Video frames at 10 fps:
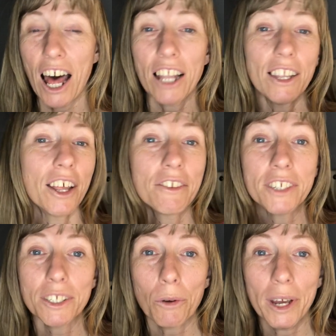a lot of
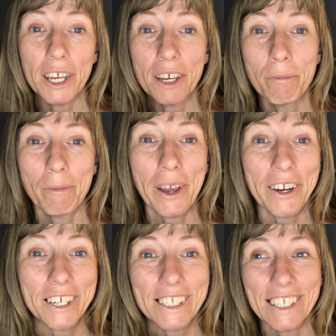it's quite
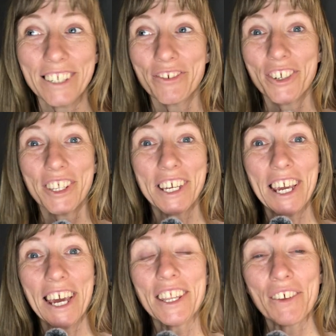embarrassing,
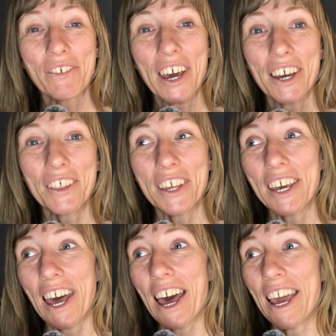really. And the fact
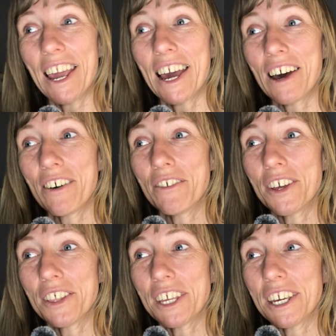that I have
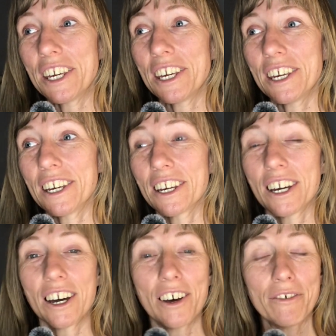the
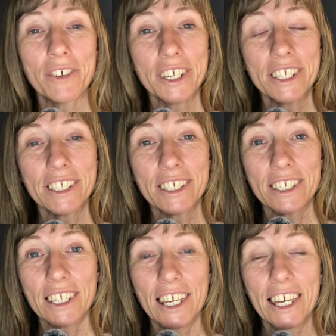
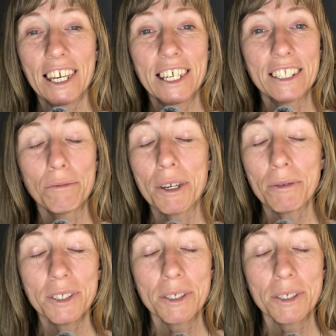confidence to be able